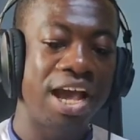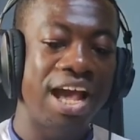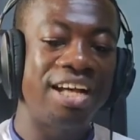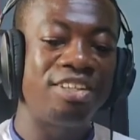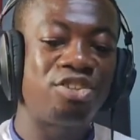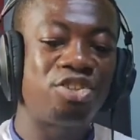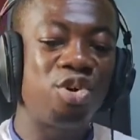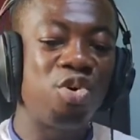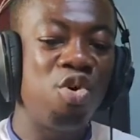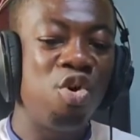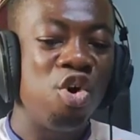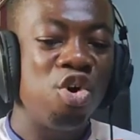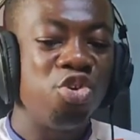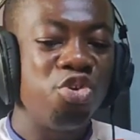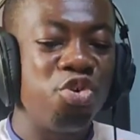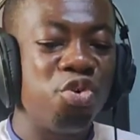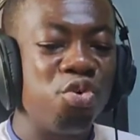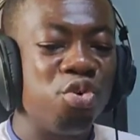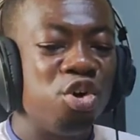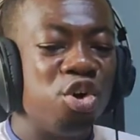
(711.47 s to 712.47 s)
And so
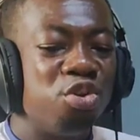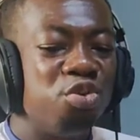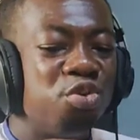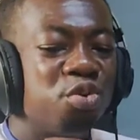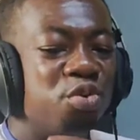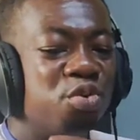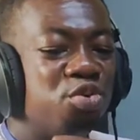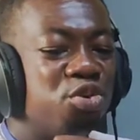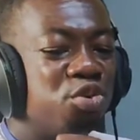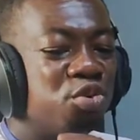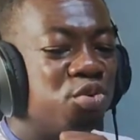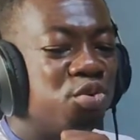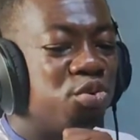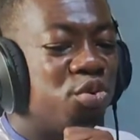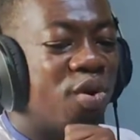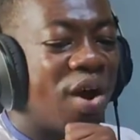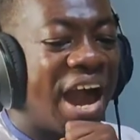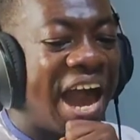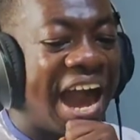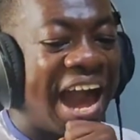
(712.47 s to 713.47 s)

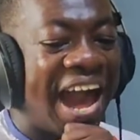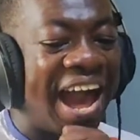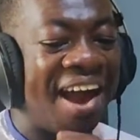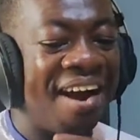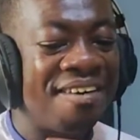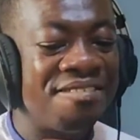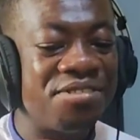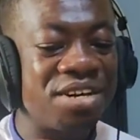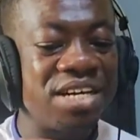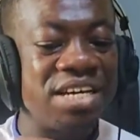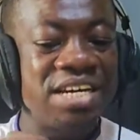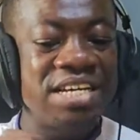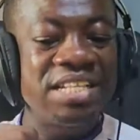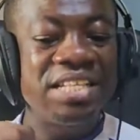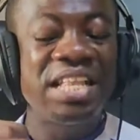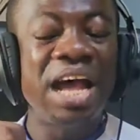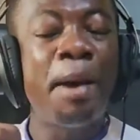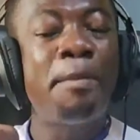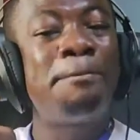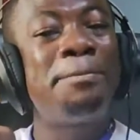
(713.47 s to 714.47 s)
you have
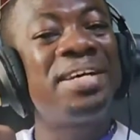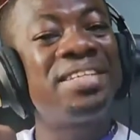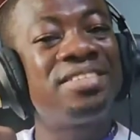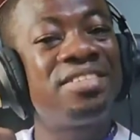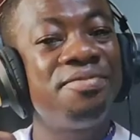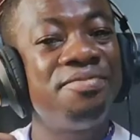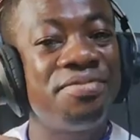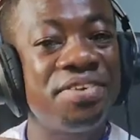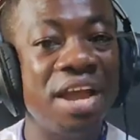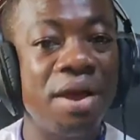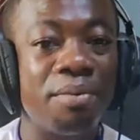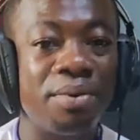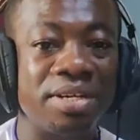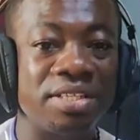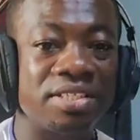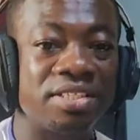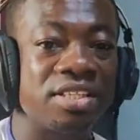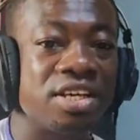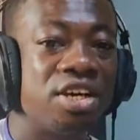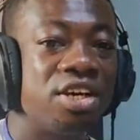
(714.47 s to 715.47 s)
that
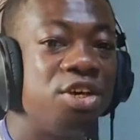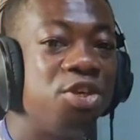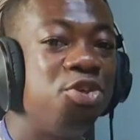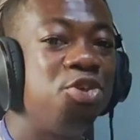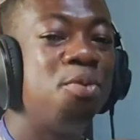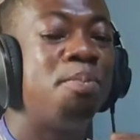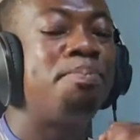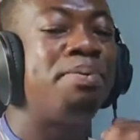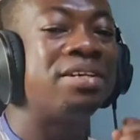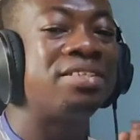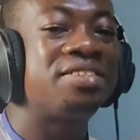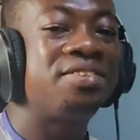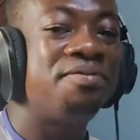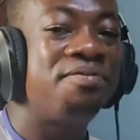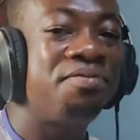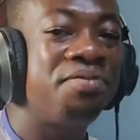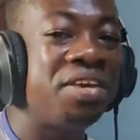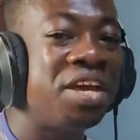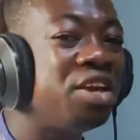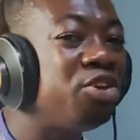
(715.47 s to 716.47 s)
perseverance. You
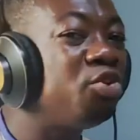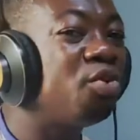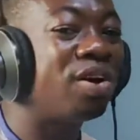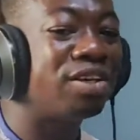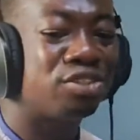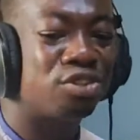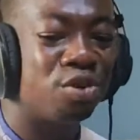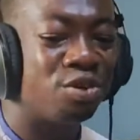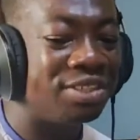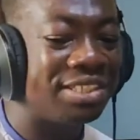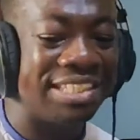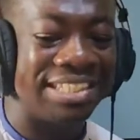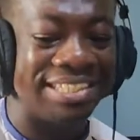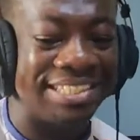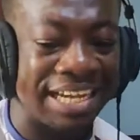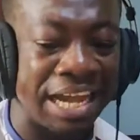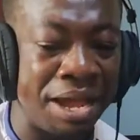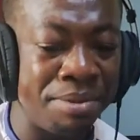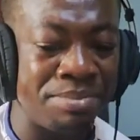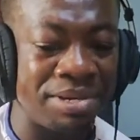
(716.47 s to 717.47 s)
persevere. You are so
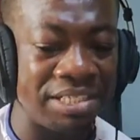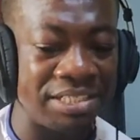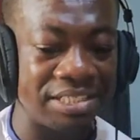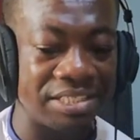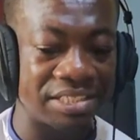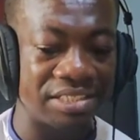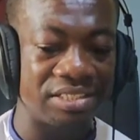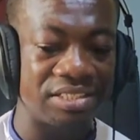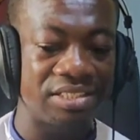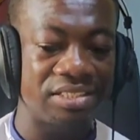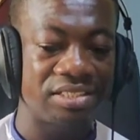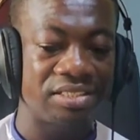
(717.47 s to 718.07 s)
determined.